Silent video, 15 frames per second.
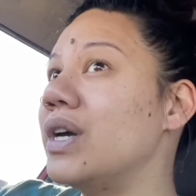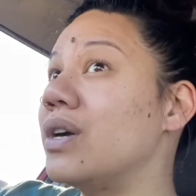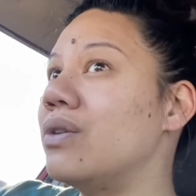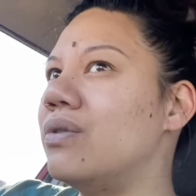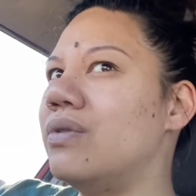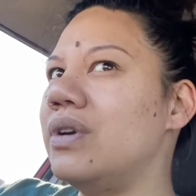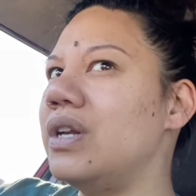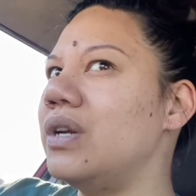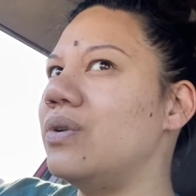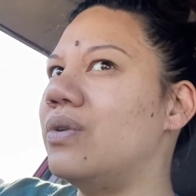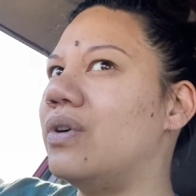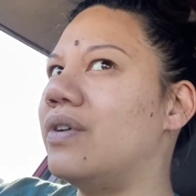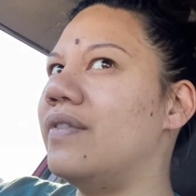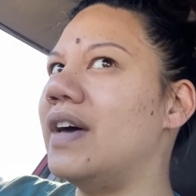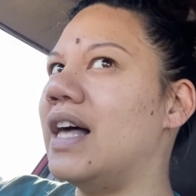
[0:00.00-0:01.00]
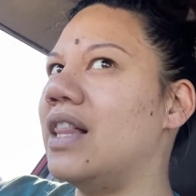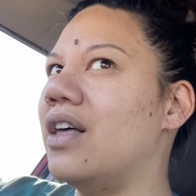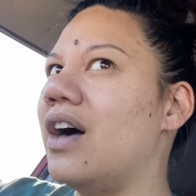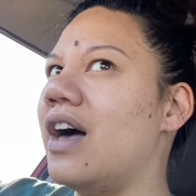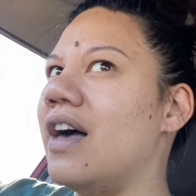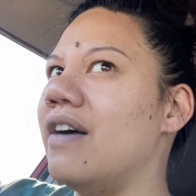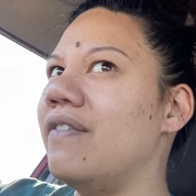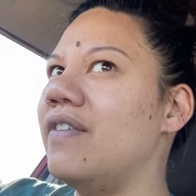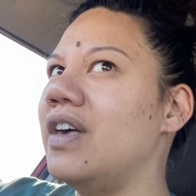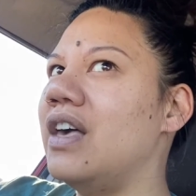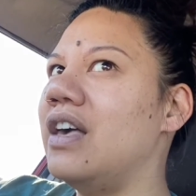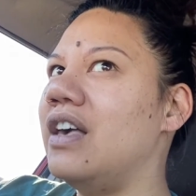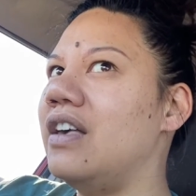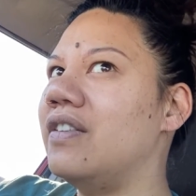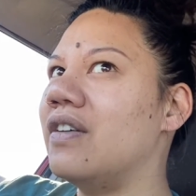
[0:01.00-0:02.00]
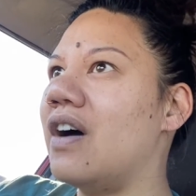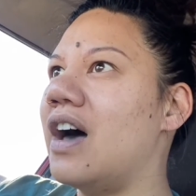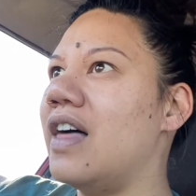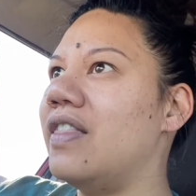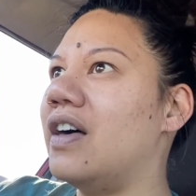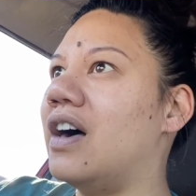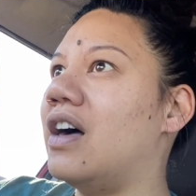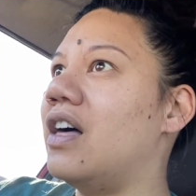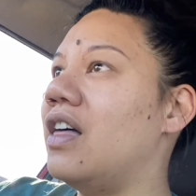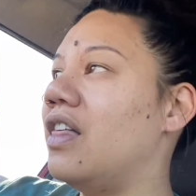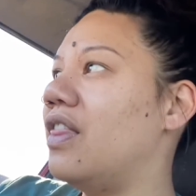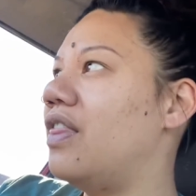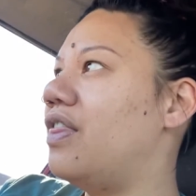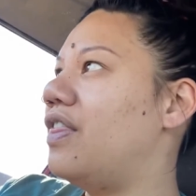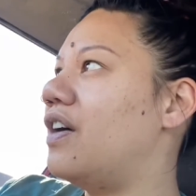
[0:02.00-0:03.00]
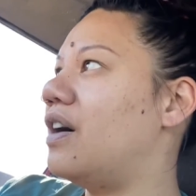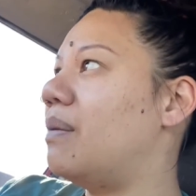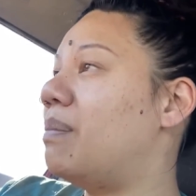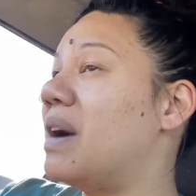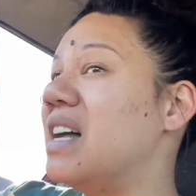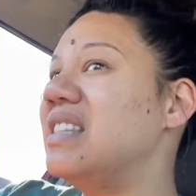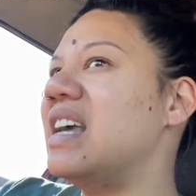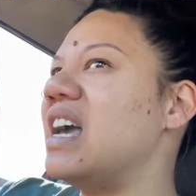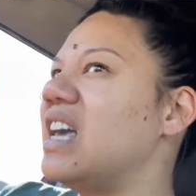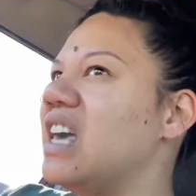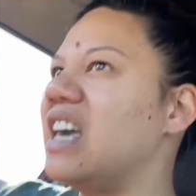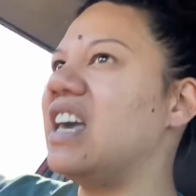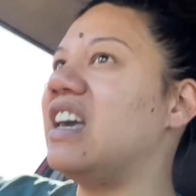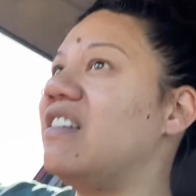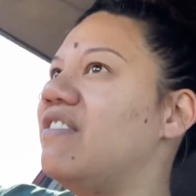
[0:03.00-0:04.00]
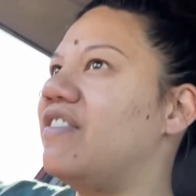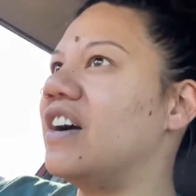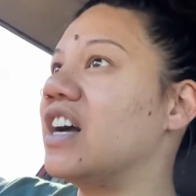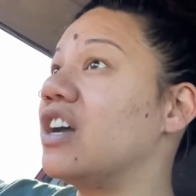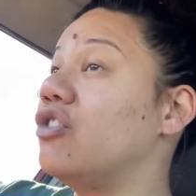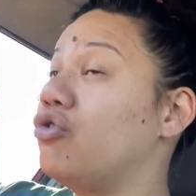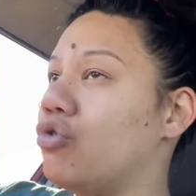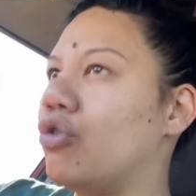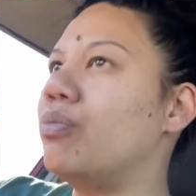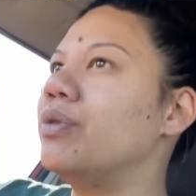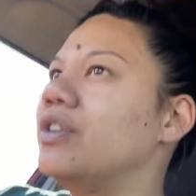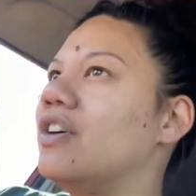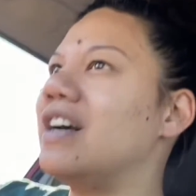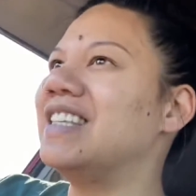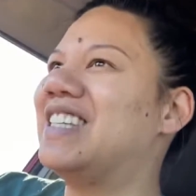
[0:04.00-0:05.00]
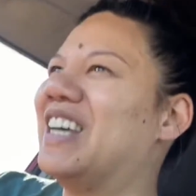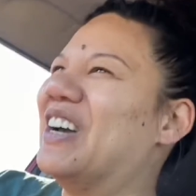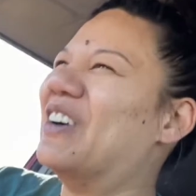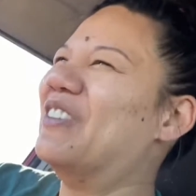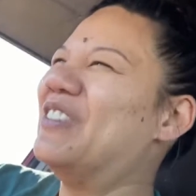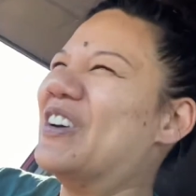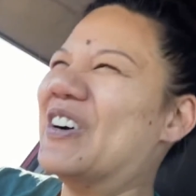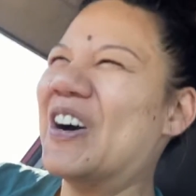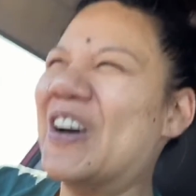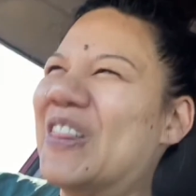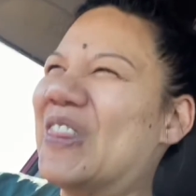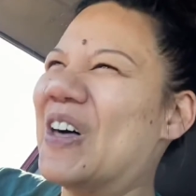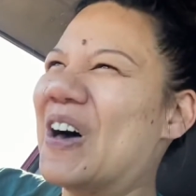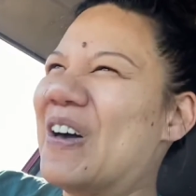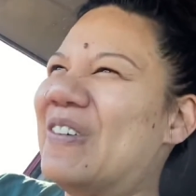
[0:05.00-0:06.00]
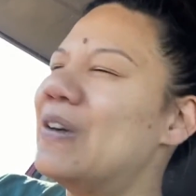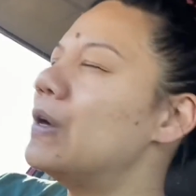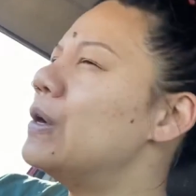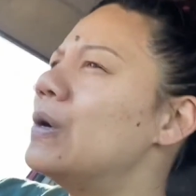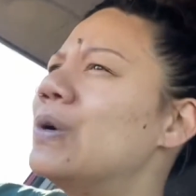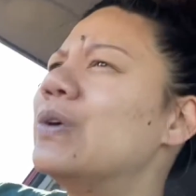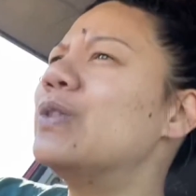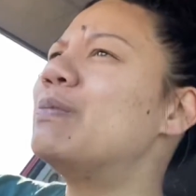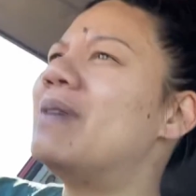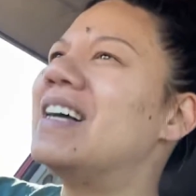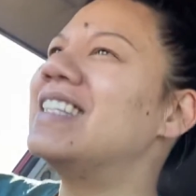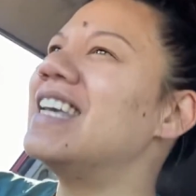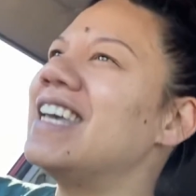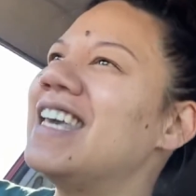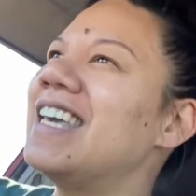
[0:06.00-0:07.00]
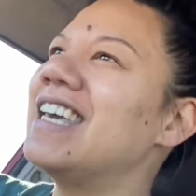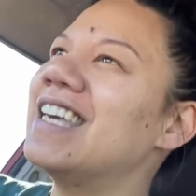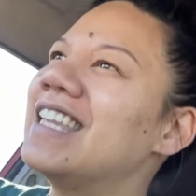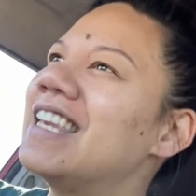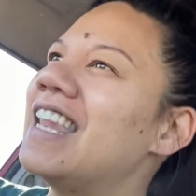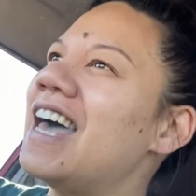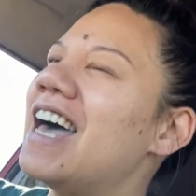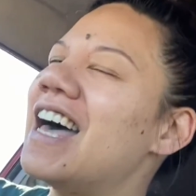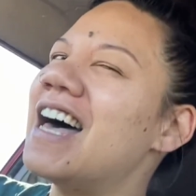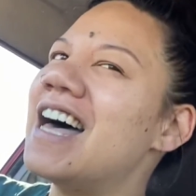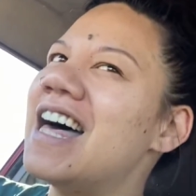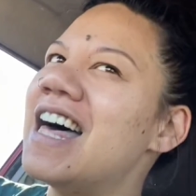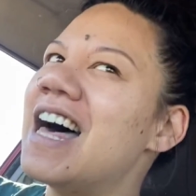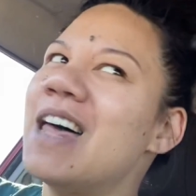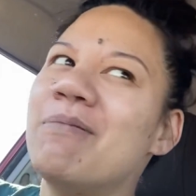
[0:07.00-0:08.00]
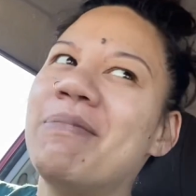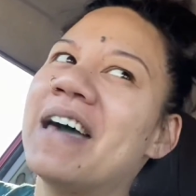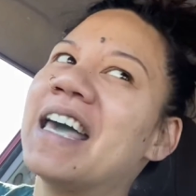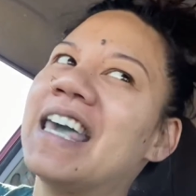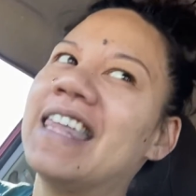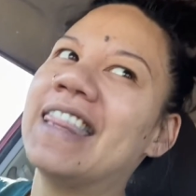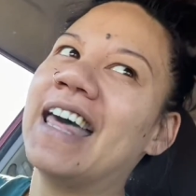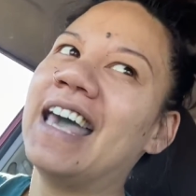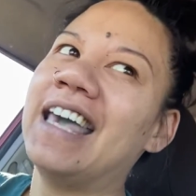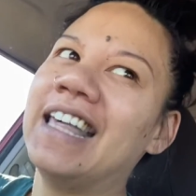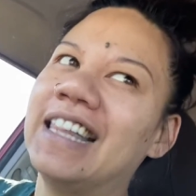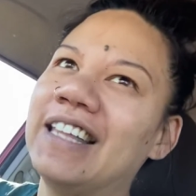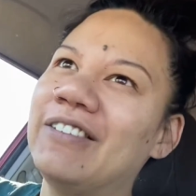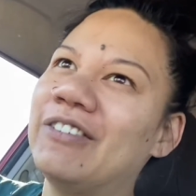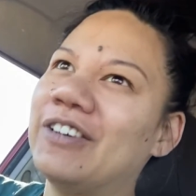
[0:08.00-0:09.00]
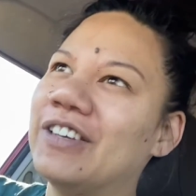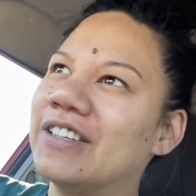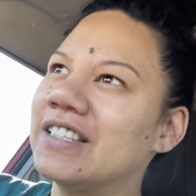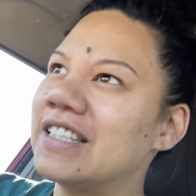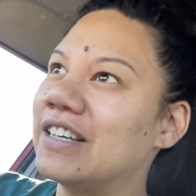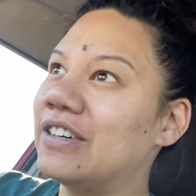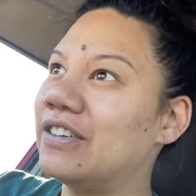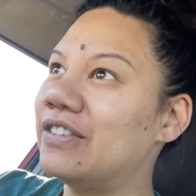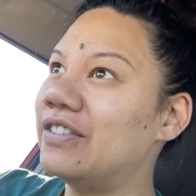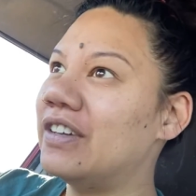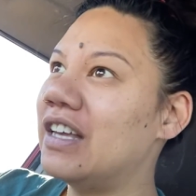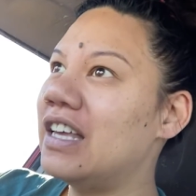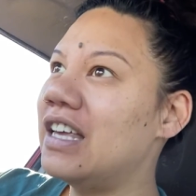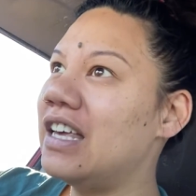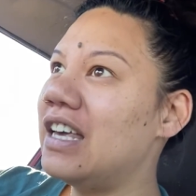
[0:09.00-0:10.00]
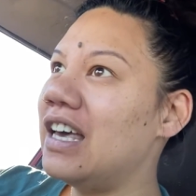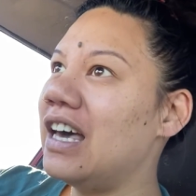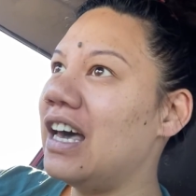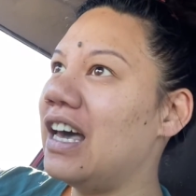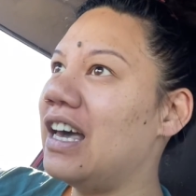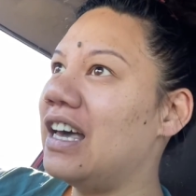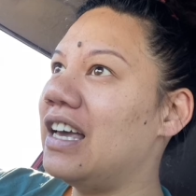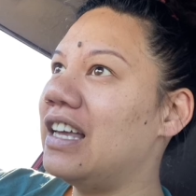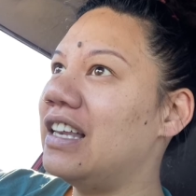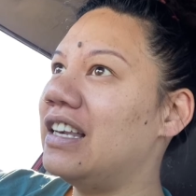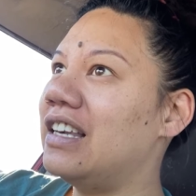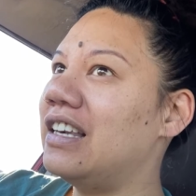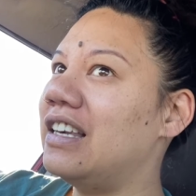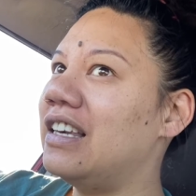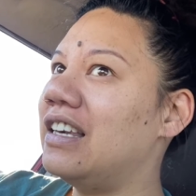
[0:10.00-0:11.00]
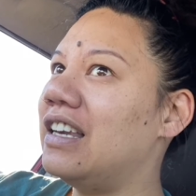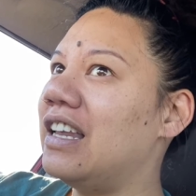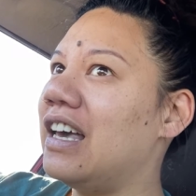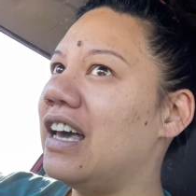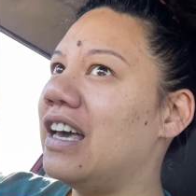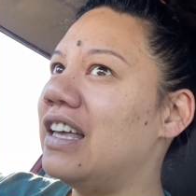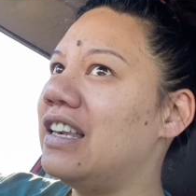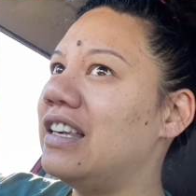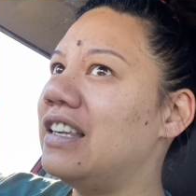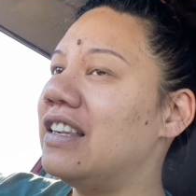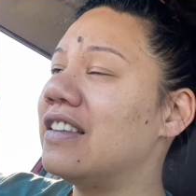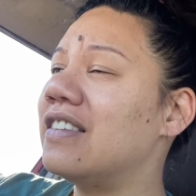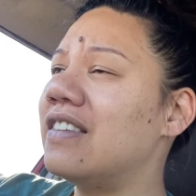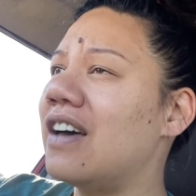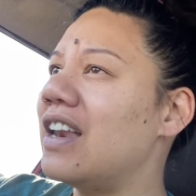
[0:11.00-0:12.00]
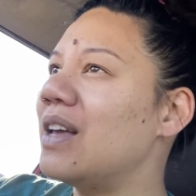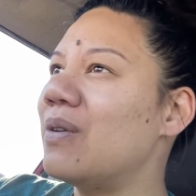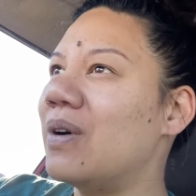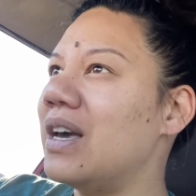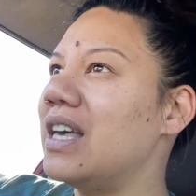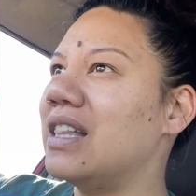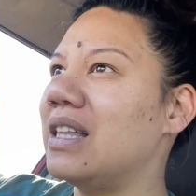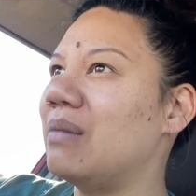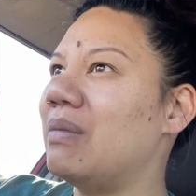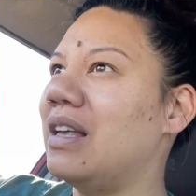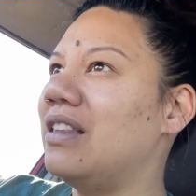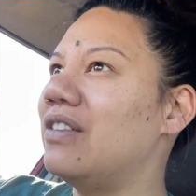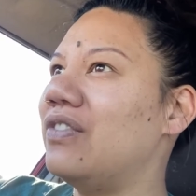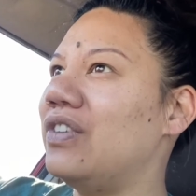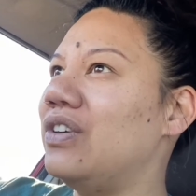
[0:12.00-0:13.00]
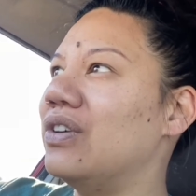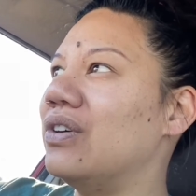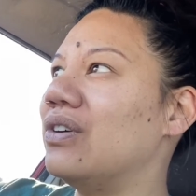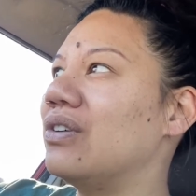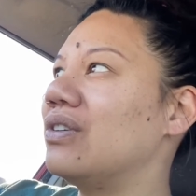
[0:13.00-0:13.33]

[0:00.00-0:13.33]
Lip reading: corridor of our life is either the partaking in fucking traumatizing of your own life, or the partaking in unpacking that healing for yourself and deciding what healing means for you.